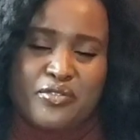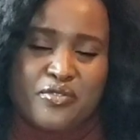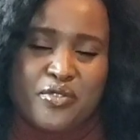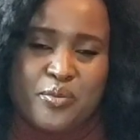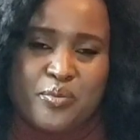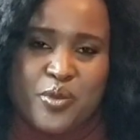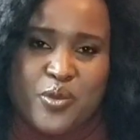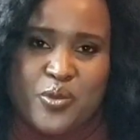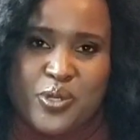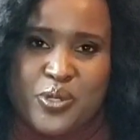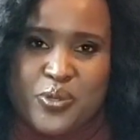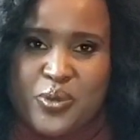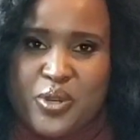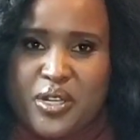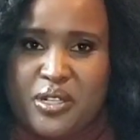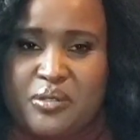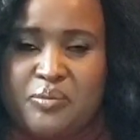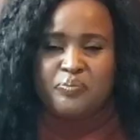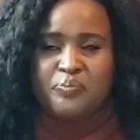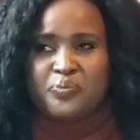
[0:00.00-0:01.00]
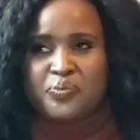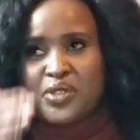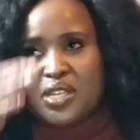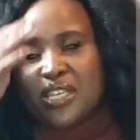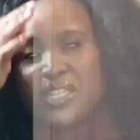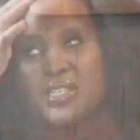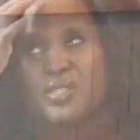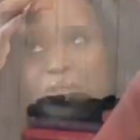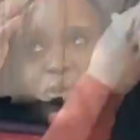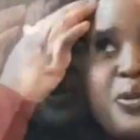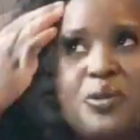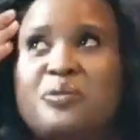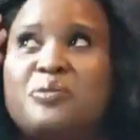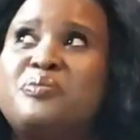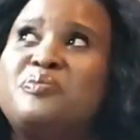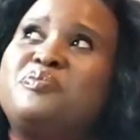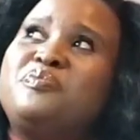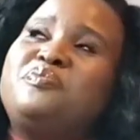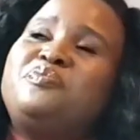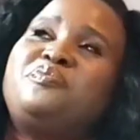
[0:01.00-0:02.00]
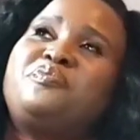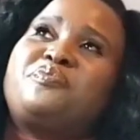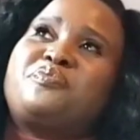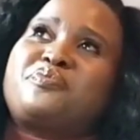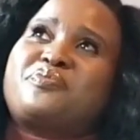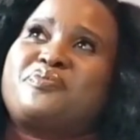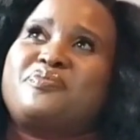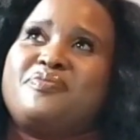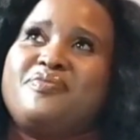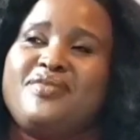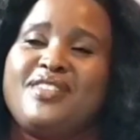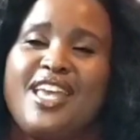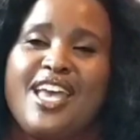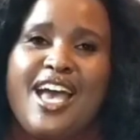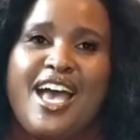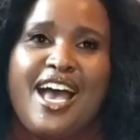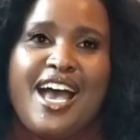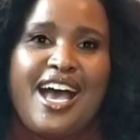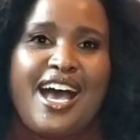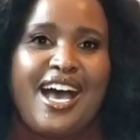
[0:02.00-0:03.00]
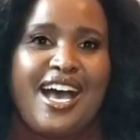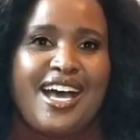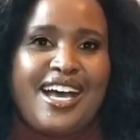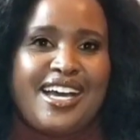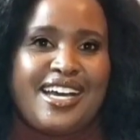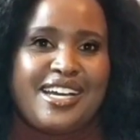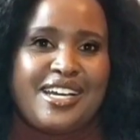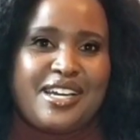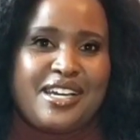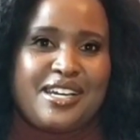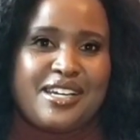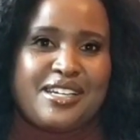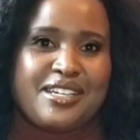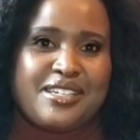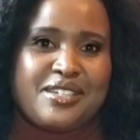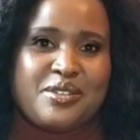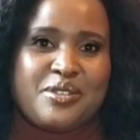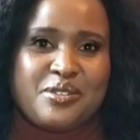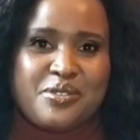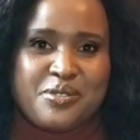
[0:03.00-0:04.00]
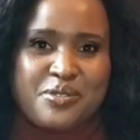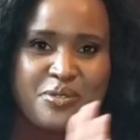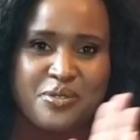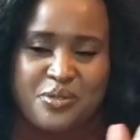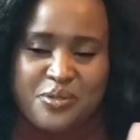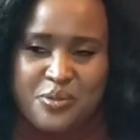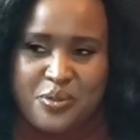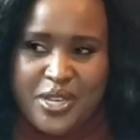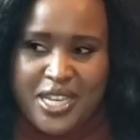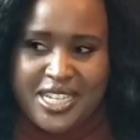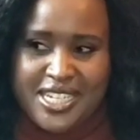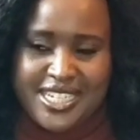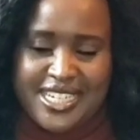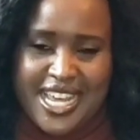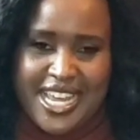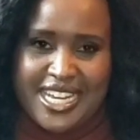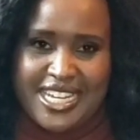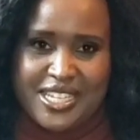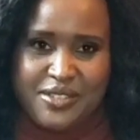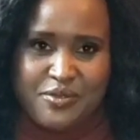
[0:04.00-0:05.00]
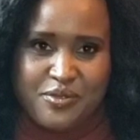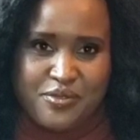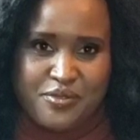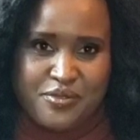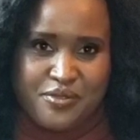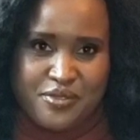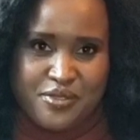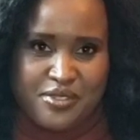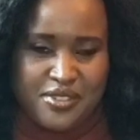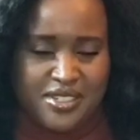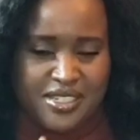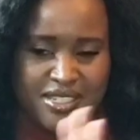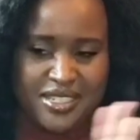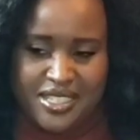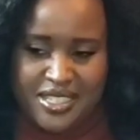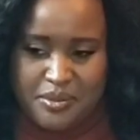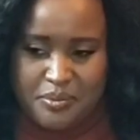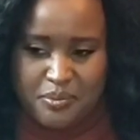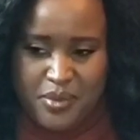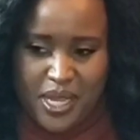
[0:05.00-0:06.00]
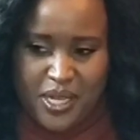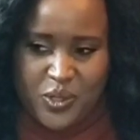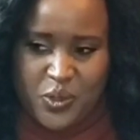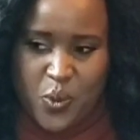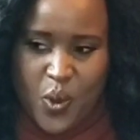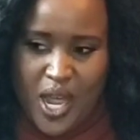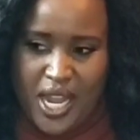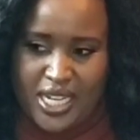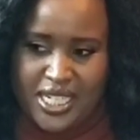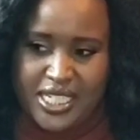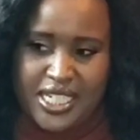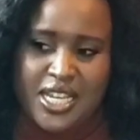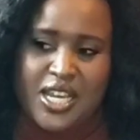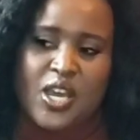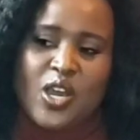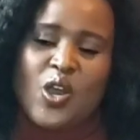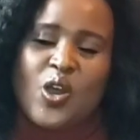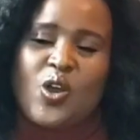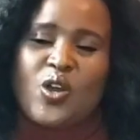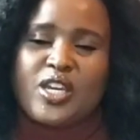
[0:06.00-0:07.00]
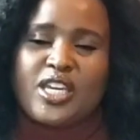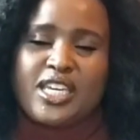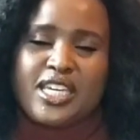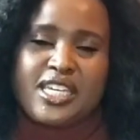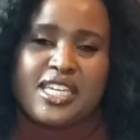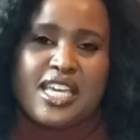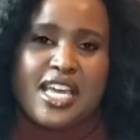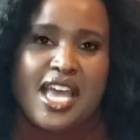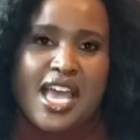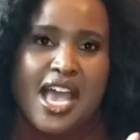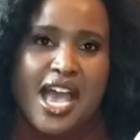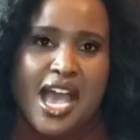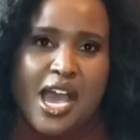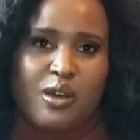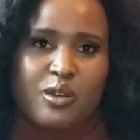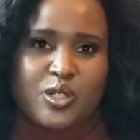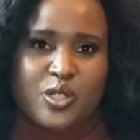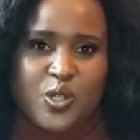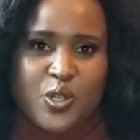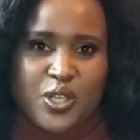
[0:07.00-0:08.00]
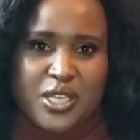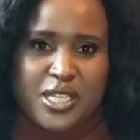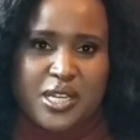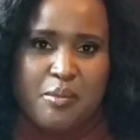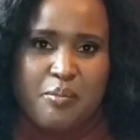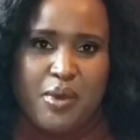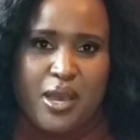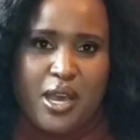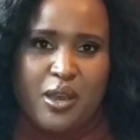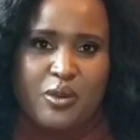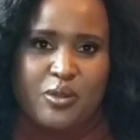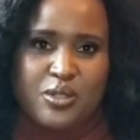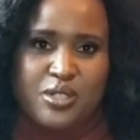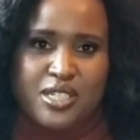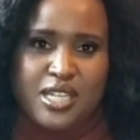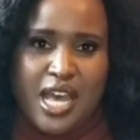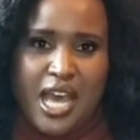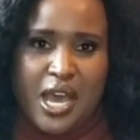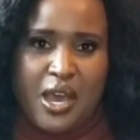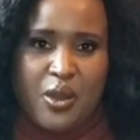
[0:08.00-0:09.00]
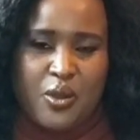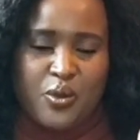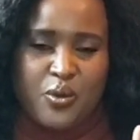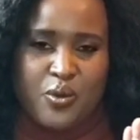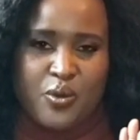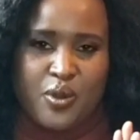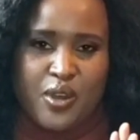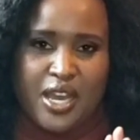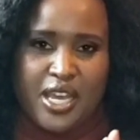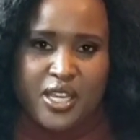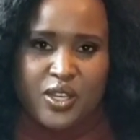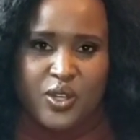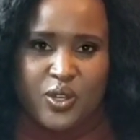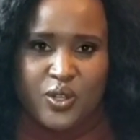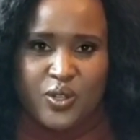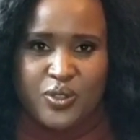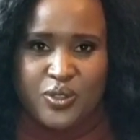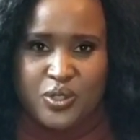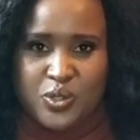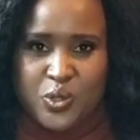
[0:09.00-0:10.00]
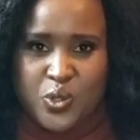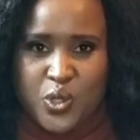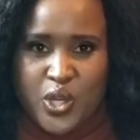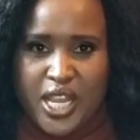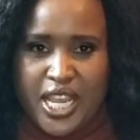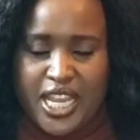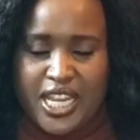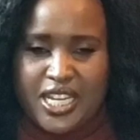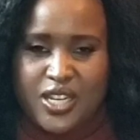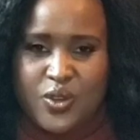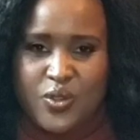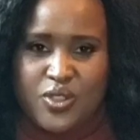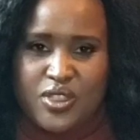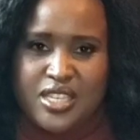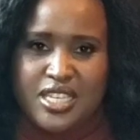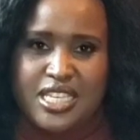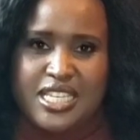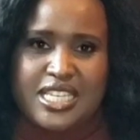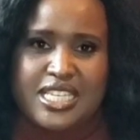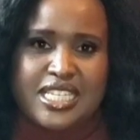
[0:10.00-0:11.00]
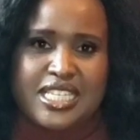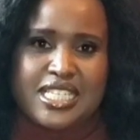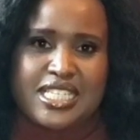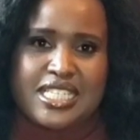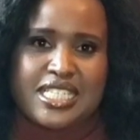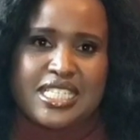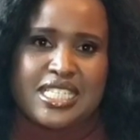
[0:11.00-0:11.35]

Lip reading: from you as well. So where did I leave part 1? Okay, I was talking about how I got on the train on this